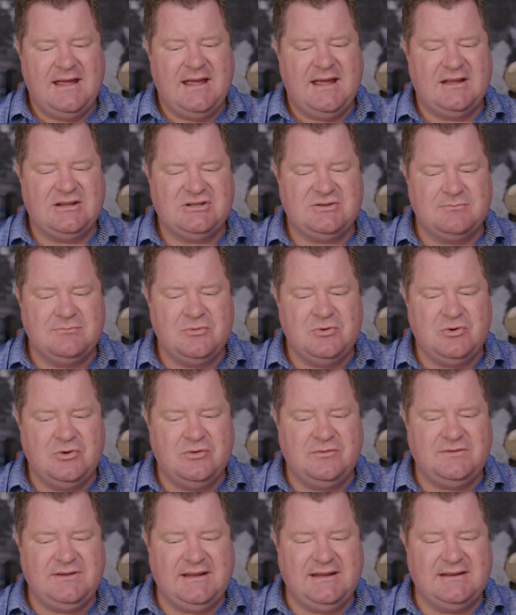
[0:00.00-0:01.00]
has
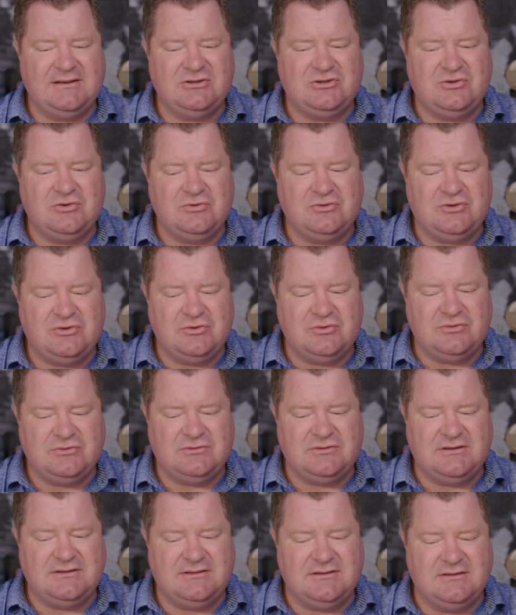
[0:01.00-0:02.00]
moved into two
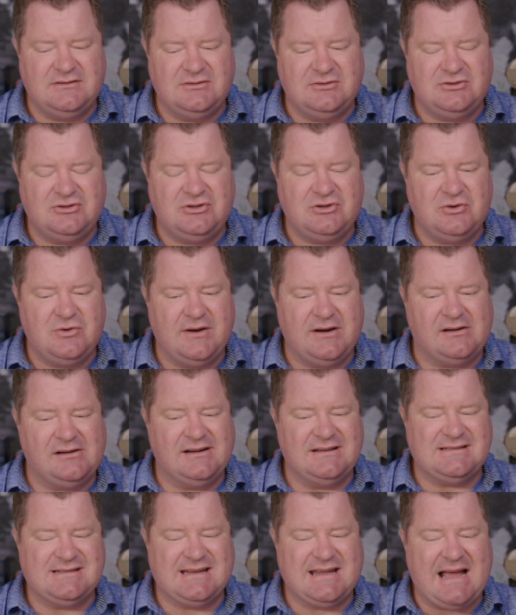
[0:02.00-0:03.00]

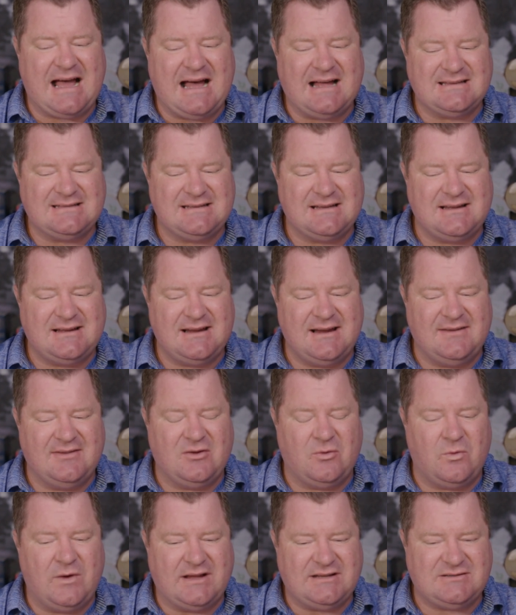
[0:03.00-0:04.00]
areas, Gaza and
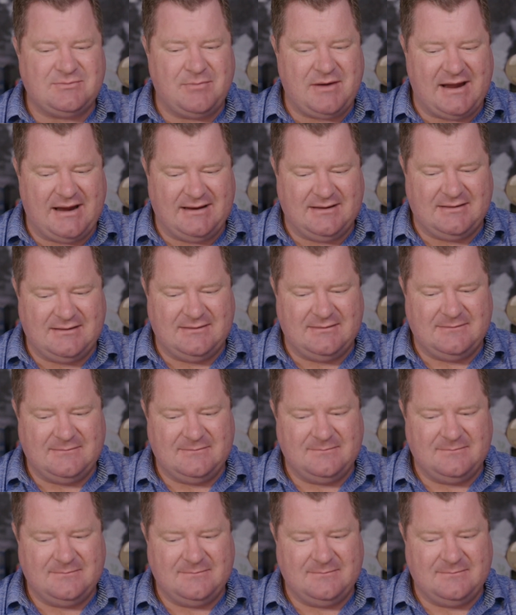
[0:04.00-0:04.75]
the West Bank.